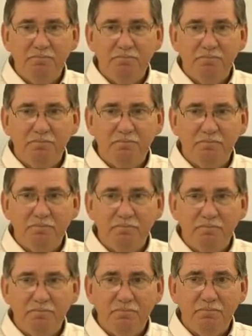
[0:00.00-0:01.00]

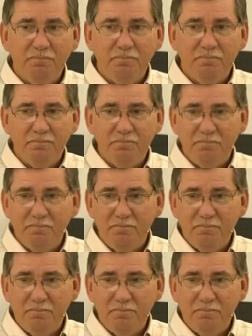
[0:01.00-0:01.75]
[no speech]